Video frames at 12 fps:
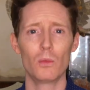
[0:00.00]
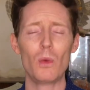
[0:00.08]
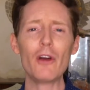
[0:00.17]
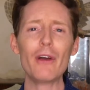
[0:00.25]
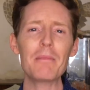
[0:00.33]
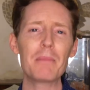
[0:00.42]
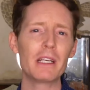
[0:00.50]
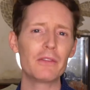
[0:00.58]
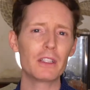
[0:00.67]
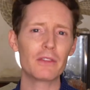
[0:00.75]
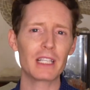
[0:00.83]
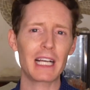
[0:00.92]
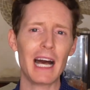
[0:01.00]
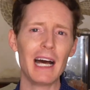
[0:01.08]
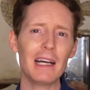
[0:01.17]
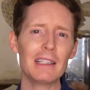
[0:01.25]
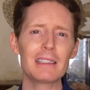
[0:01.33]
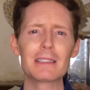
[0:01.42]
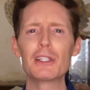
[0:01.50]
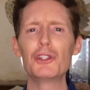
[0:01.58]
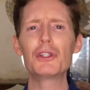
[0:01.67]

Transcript: One great benefit of the card is that you